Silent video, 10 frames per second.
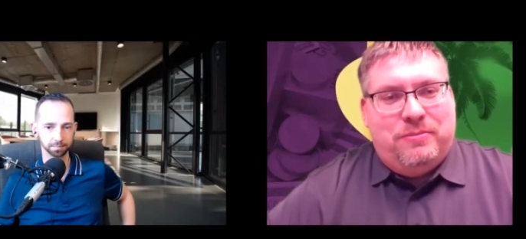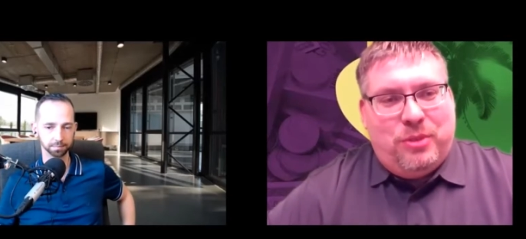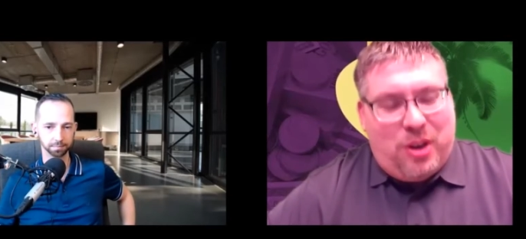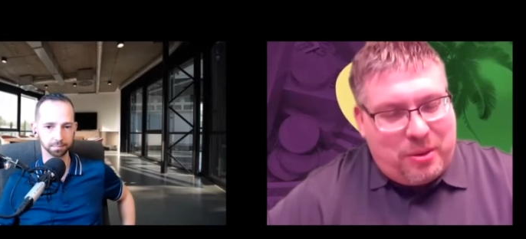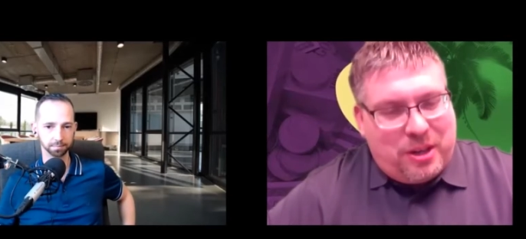
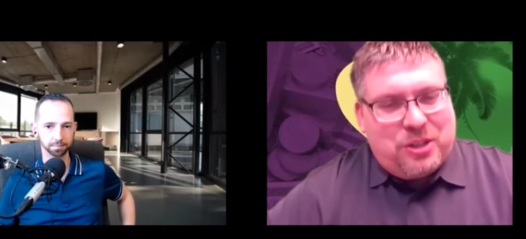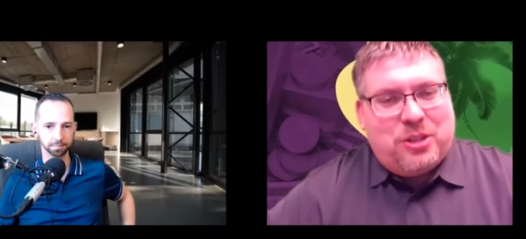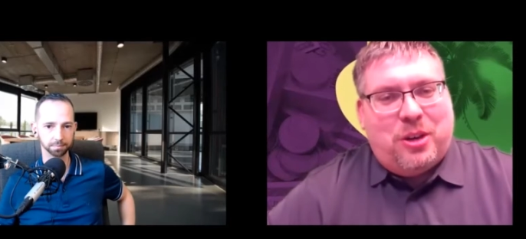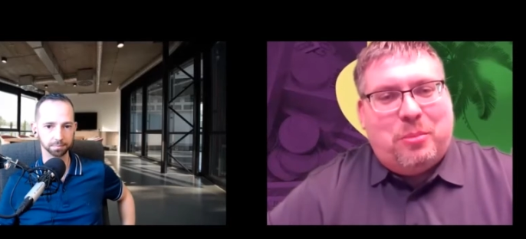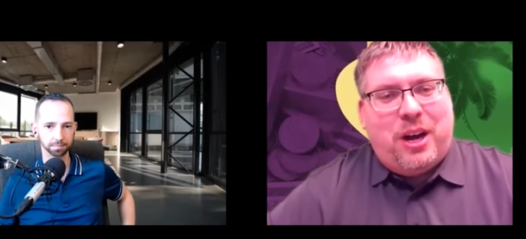Speaker 1: you know i'm going to
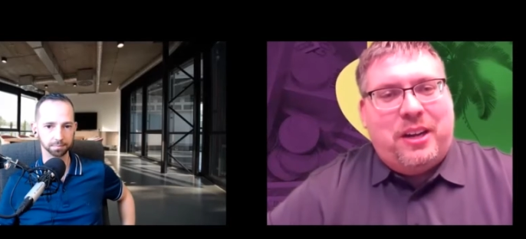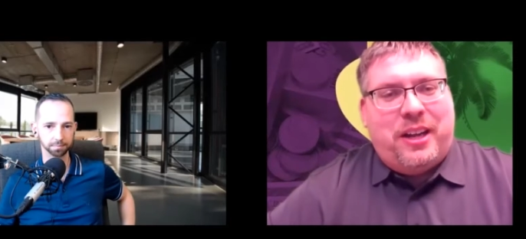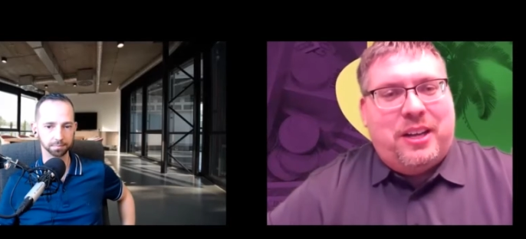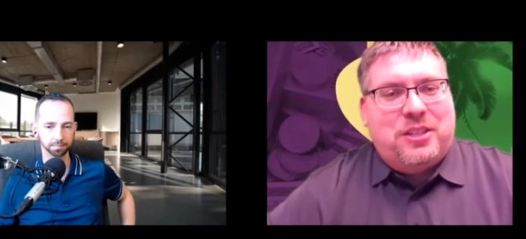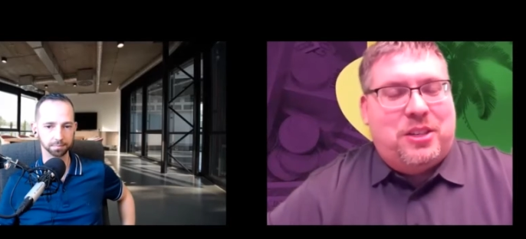start a
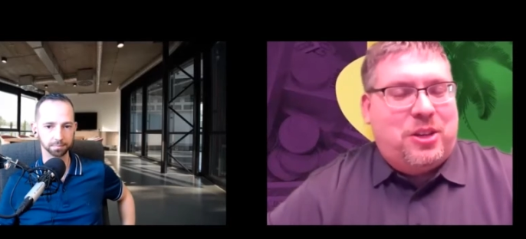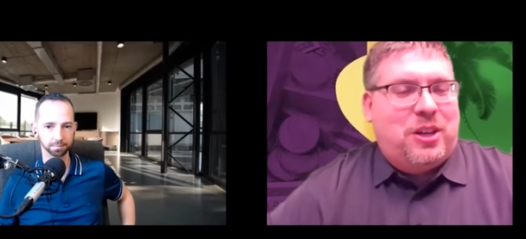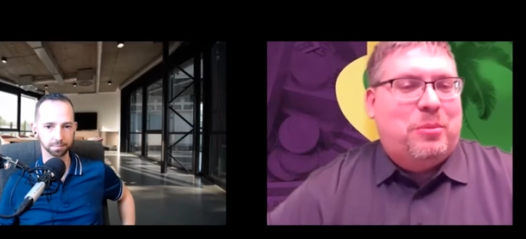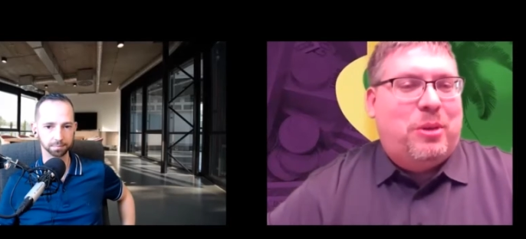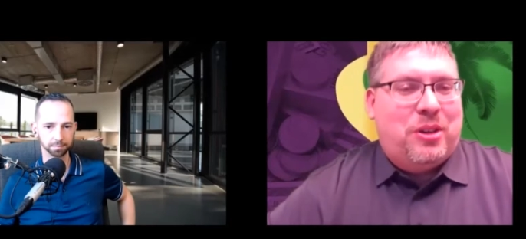podcast and
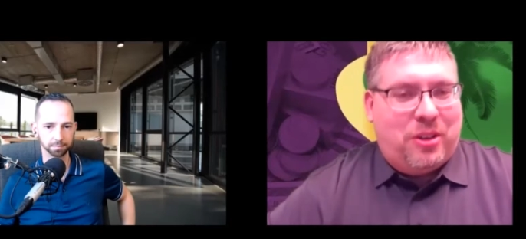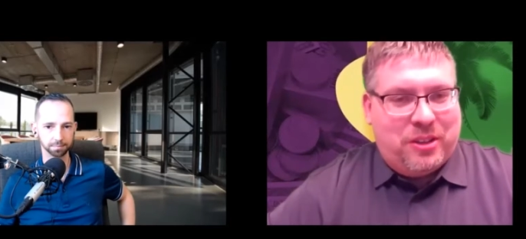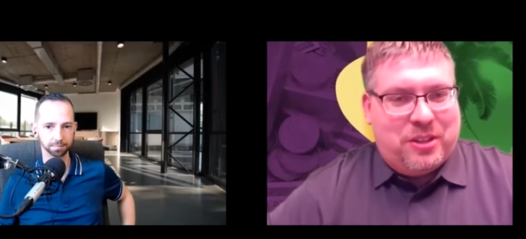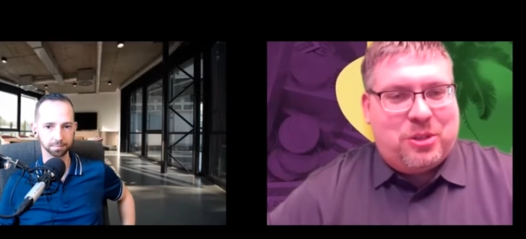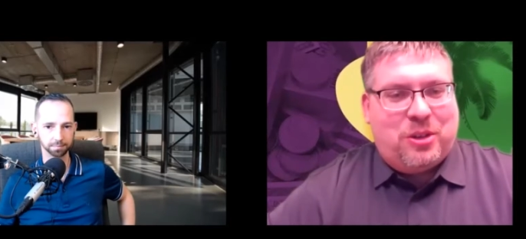talk about all
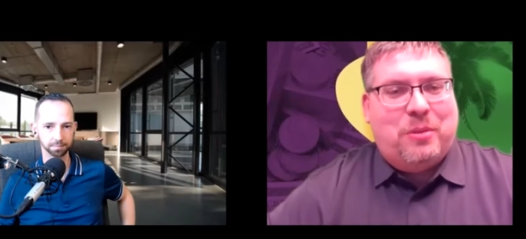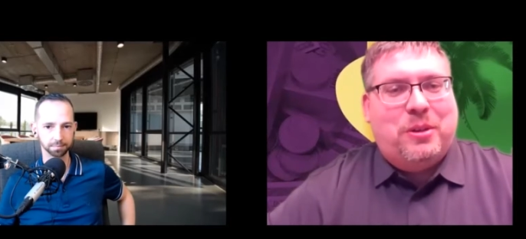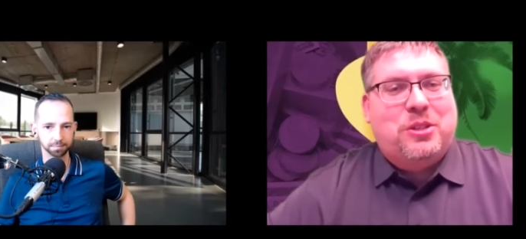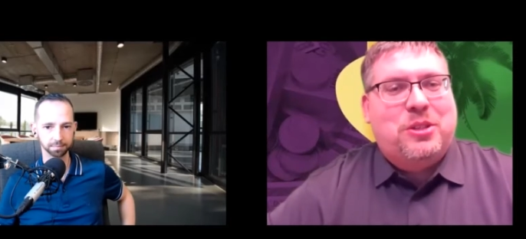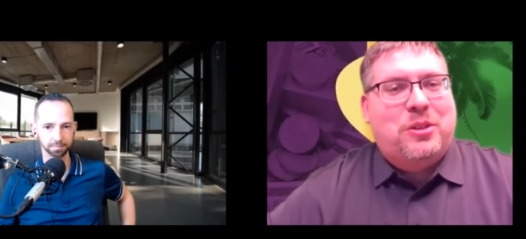this or i'm
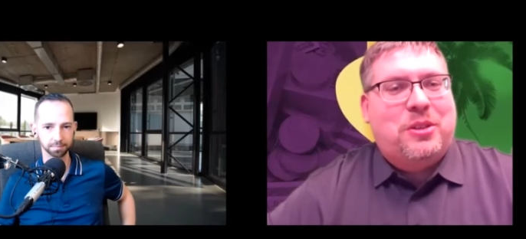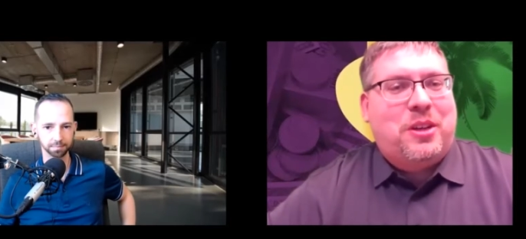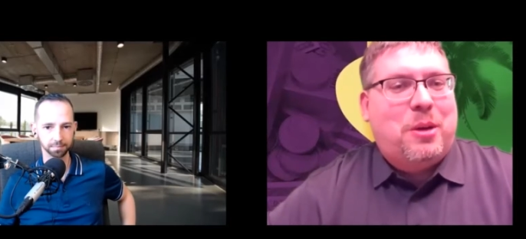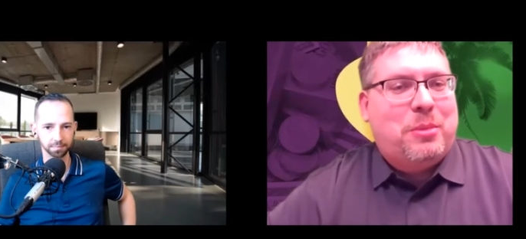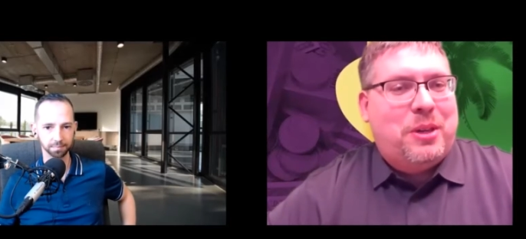going to start the
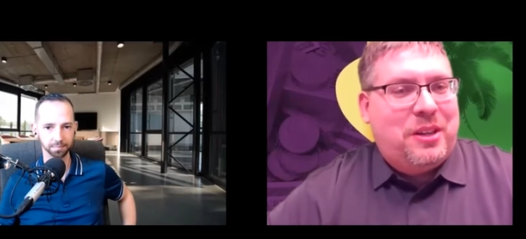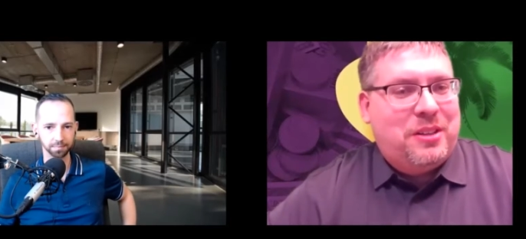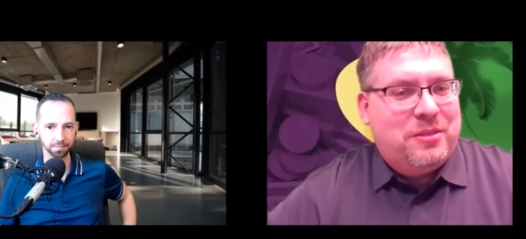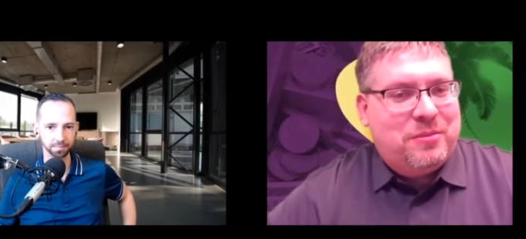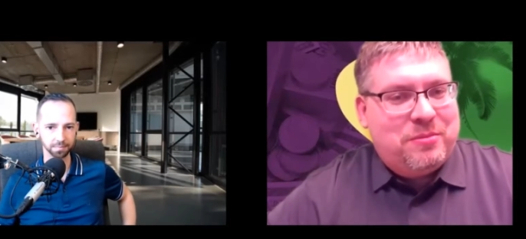company
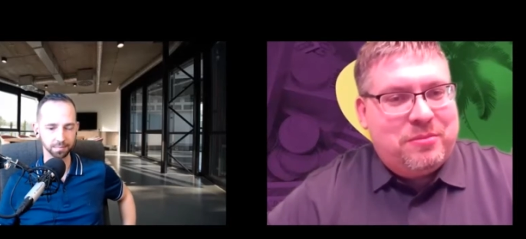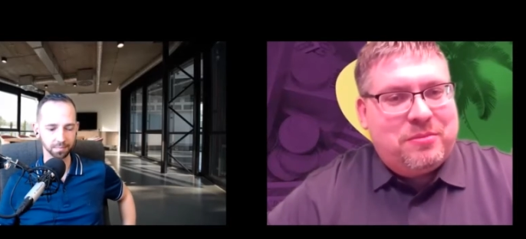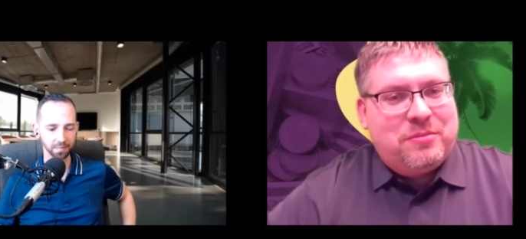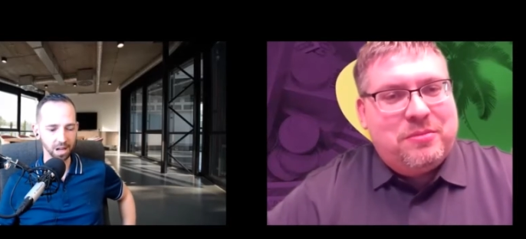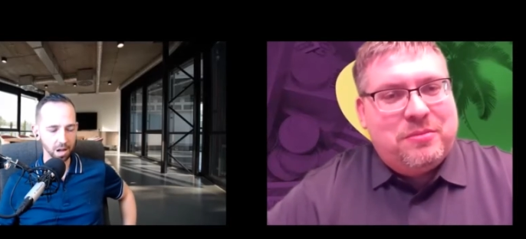
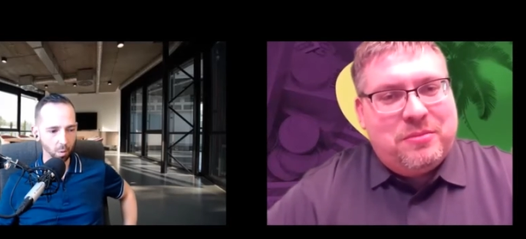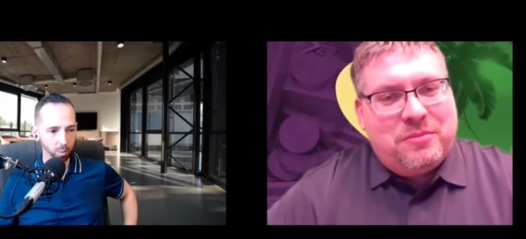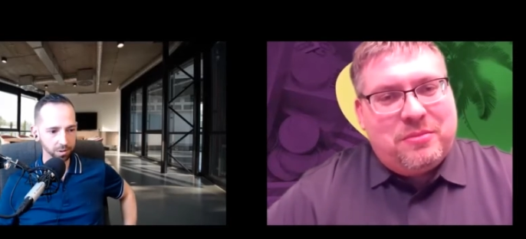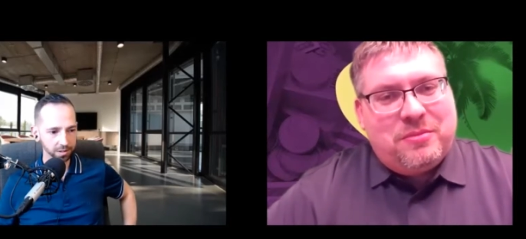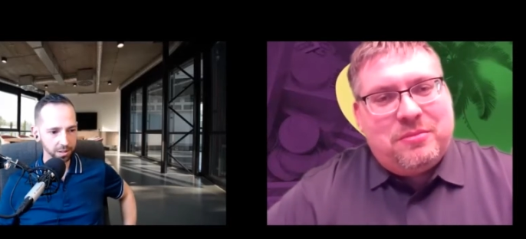
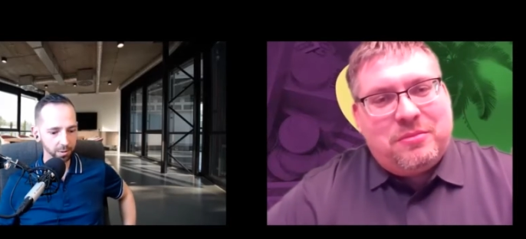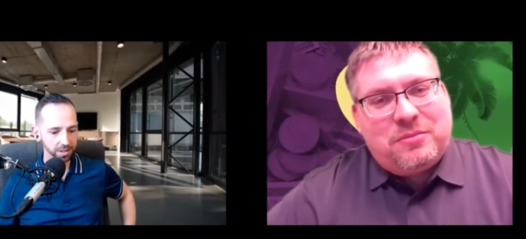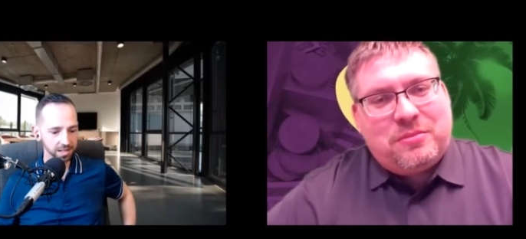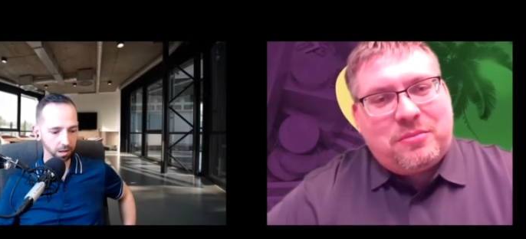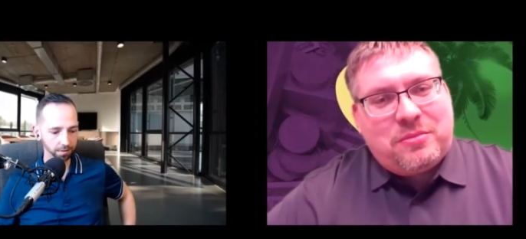
Speaker 2: well, you know,
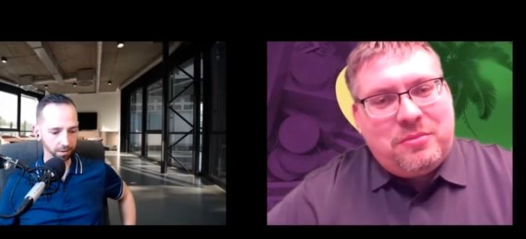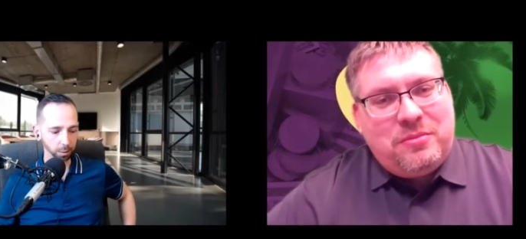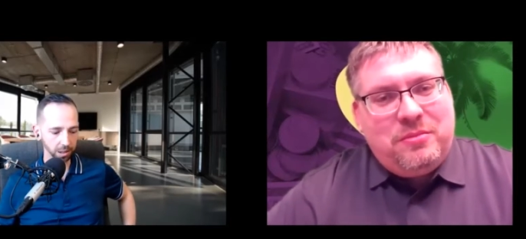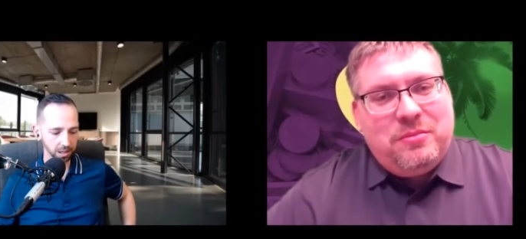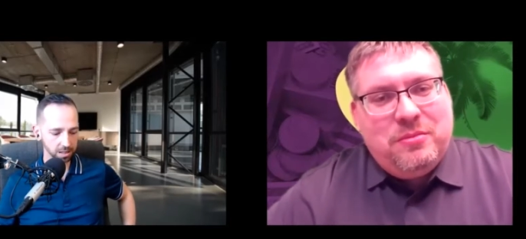it's kind of funny
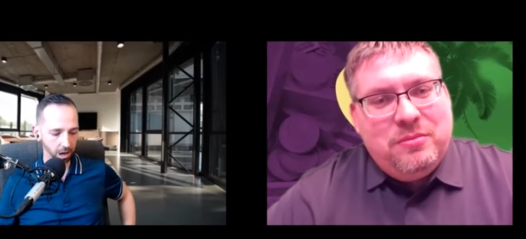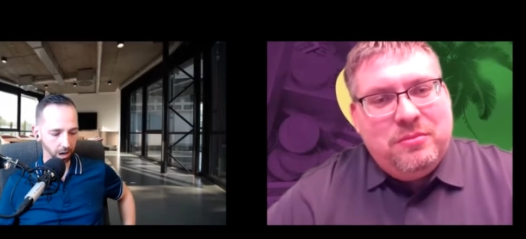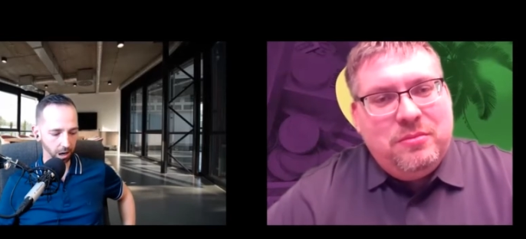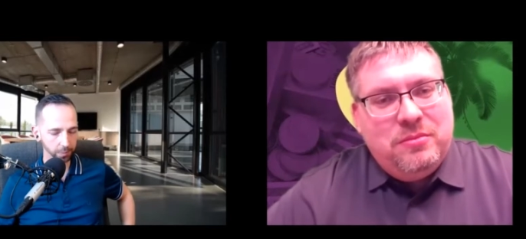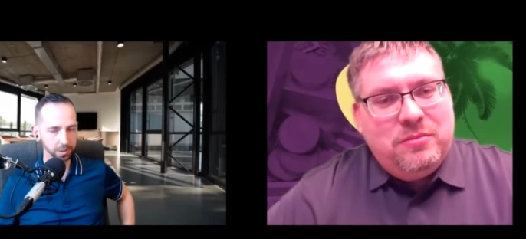because
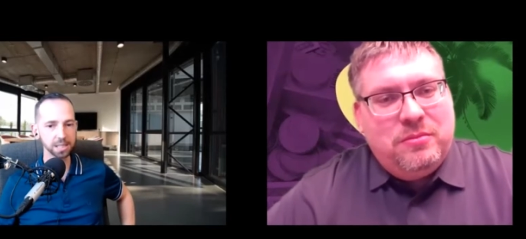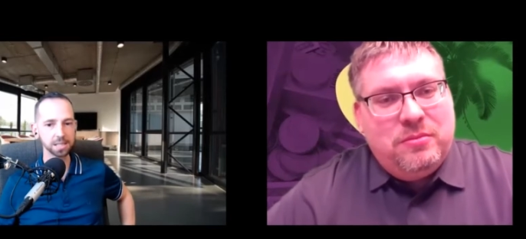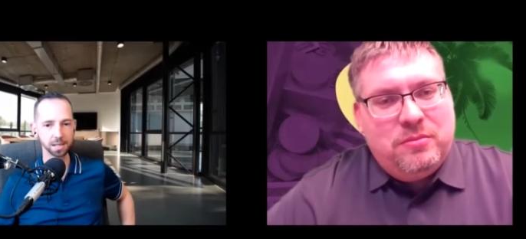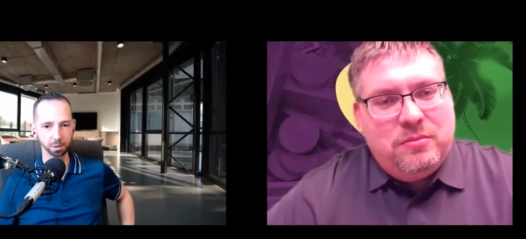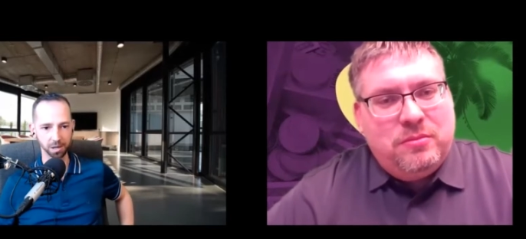I would
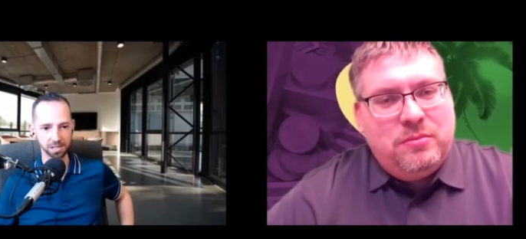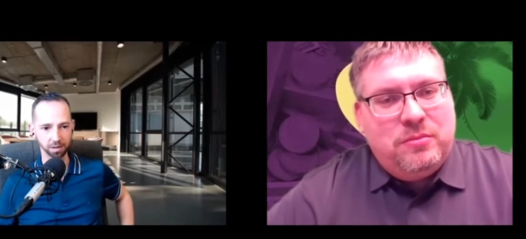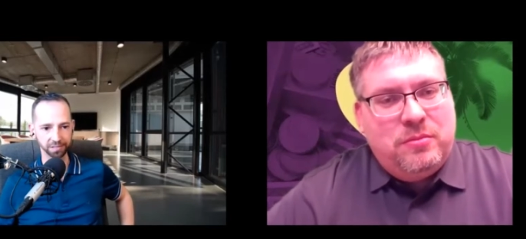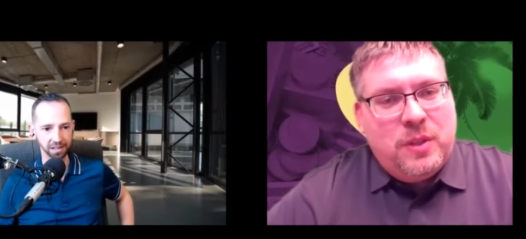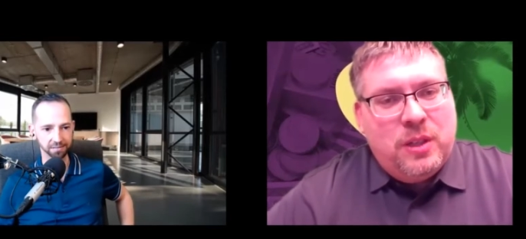consider
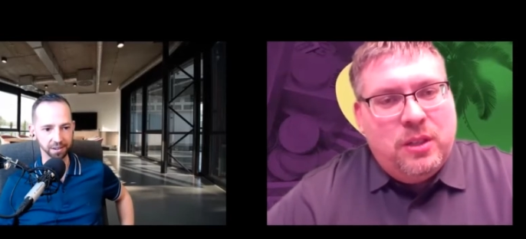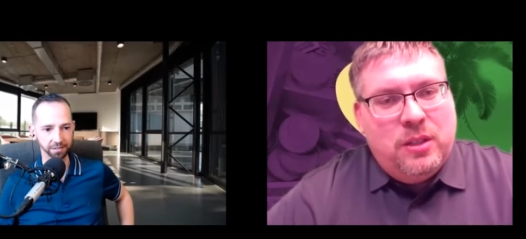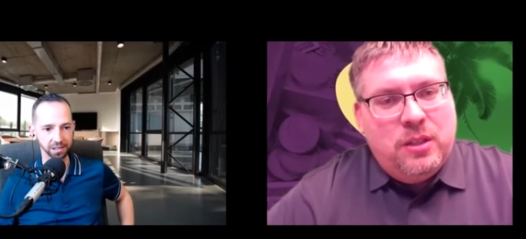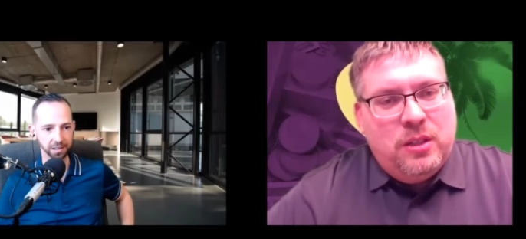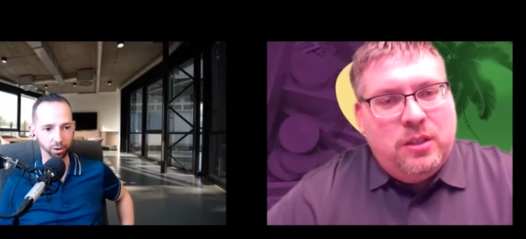myself a very